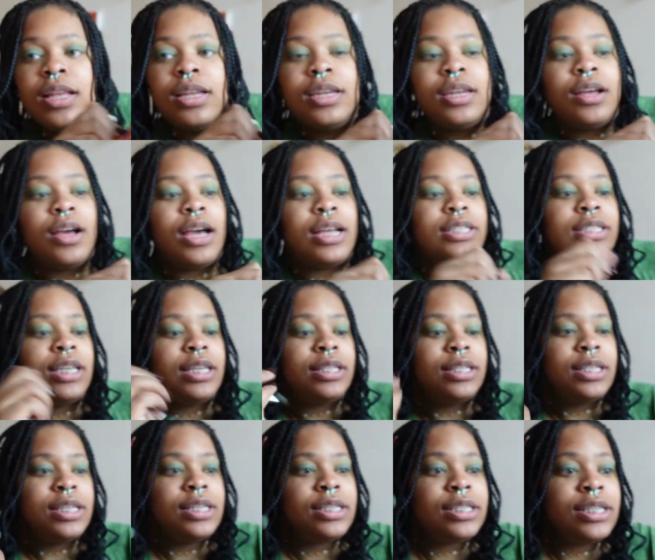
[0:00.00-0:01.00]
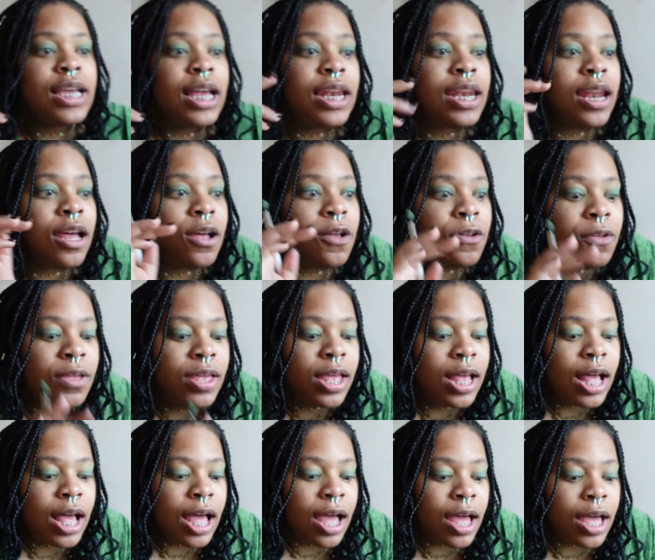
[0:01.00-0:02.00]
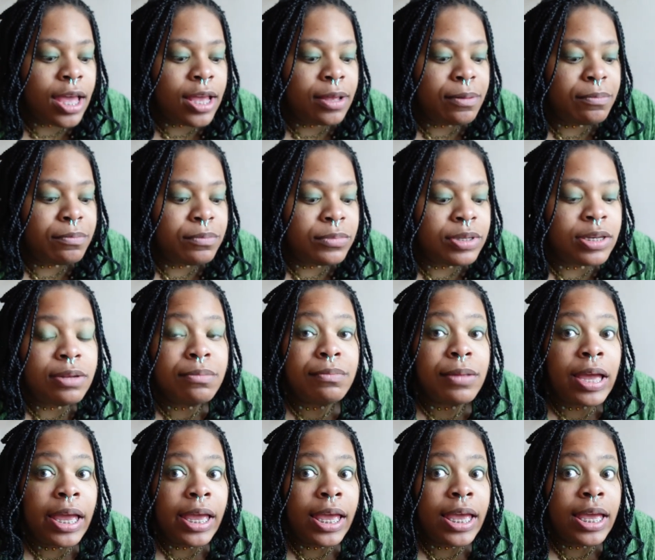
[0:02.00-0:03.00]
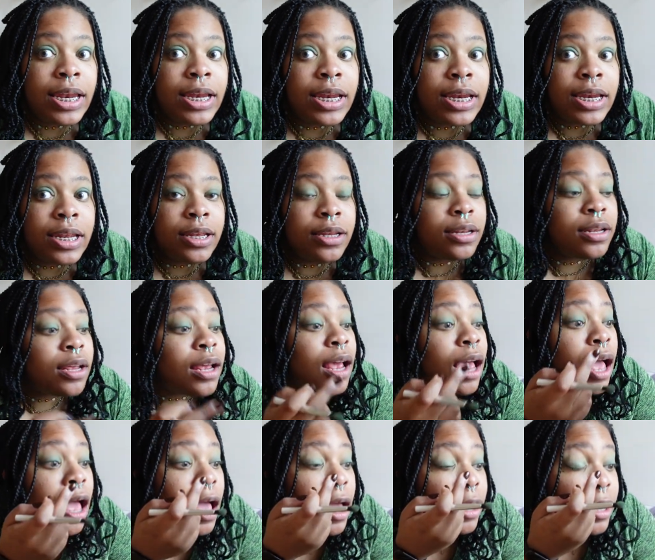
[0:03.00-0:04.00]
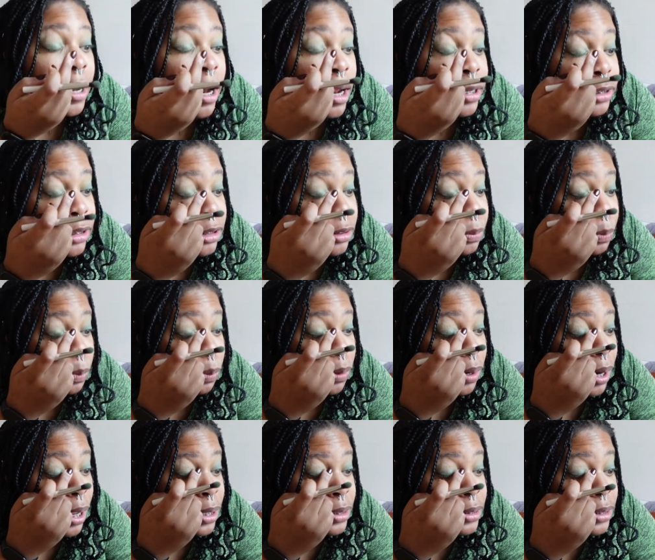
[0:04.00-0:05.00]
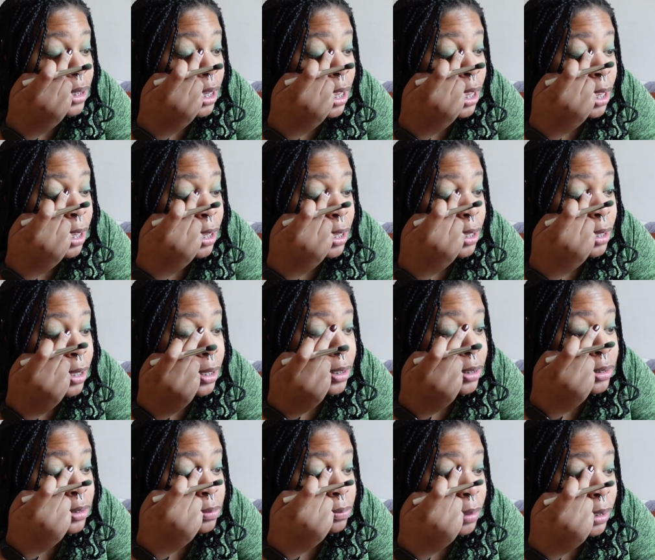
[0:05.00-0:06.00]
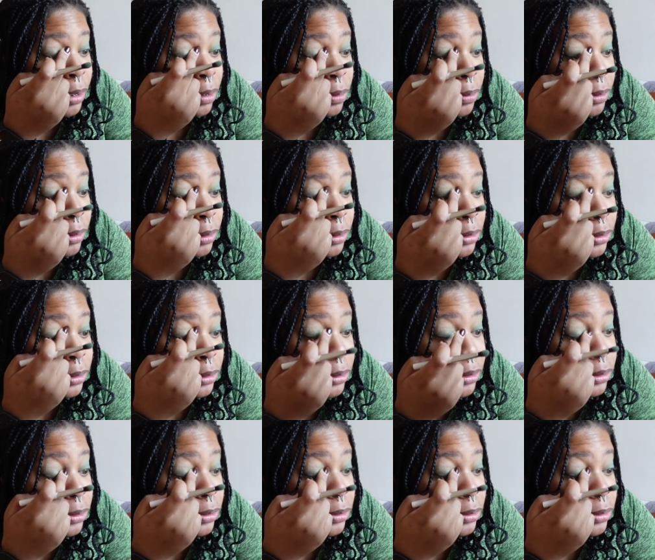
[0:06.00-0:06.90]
Now I take this yellow, I dip my hand in it, and then I just press that into my corners.